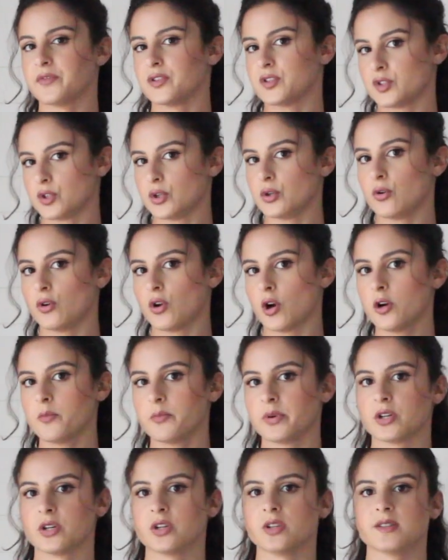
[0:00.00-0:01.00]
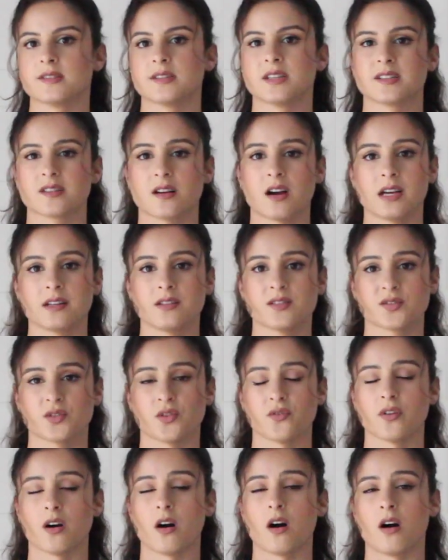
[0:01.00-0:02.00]
it for too long because the tightness
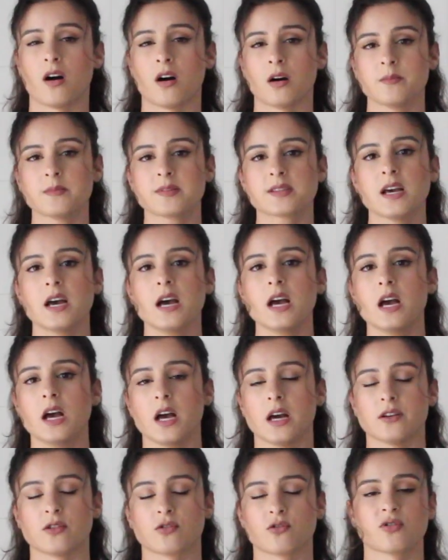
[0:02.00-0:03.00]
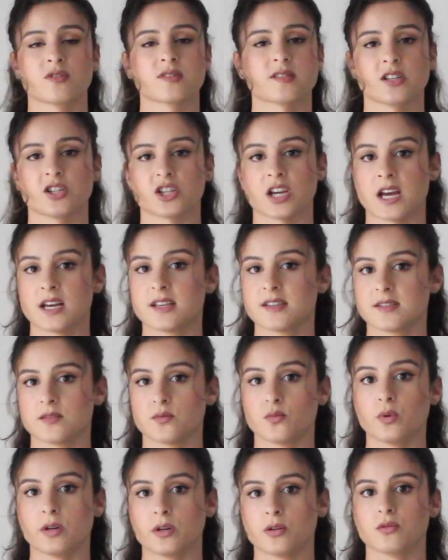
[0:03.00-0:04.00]
on the arms and across the
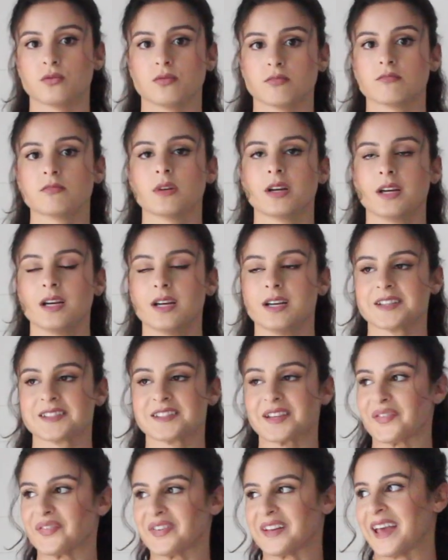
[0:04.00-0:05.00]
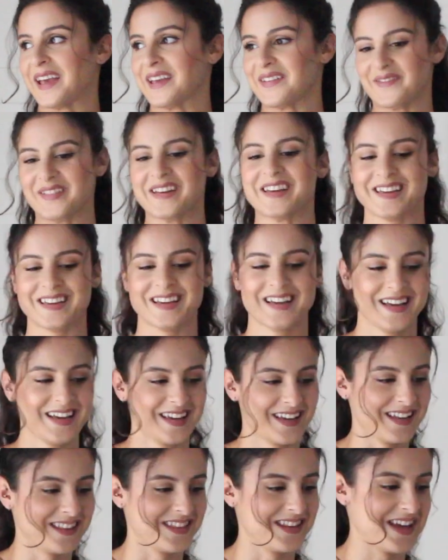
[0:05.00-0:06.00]
chest will suffocate me
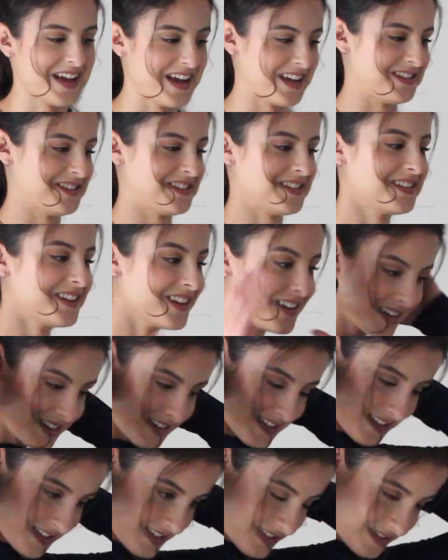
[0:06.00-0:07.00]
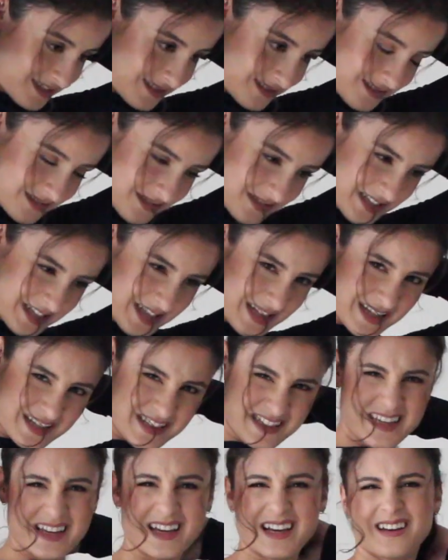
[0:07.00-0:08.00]
in the end okay,
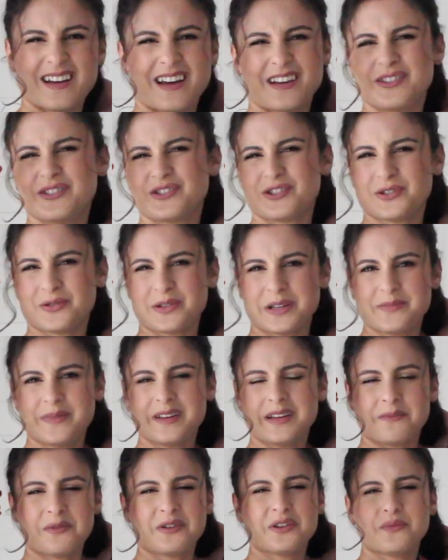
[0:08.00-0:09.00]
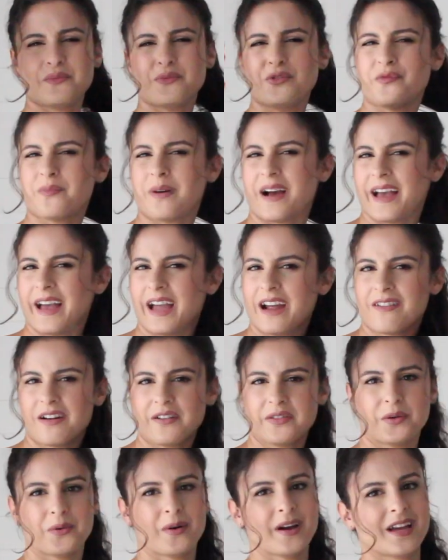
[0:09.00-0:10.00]
yeah, like, do you know what I mean? I'm going to move my hair
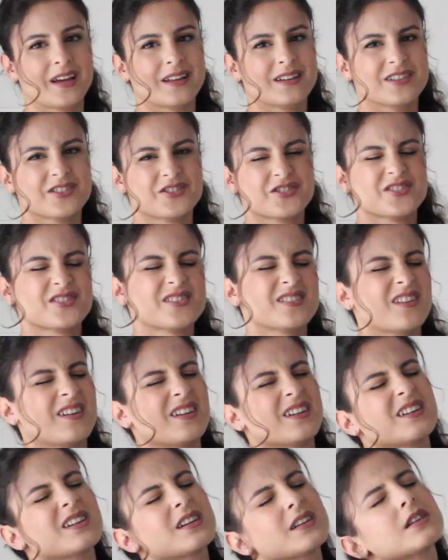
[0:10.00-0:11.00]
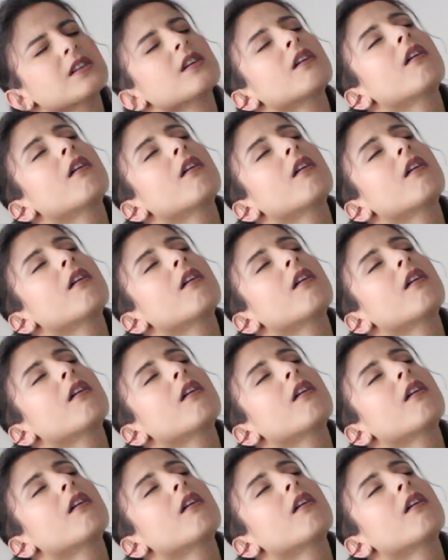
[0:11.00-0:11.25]
out the way and it's just like,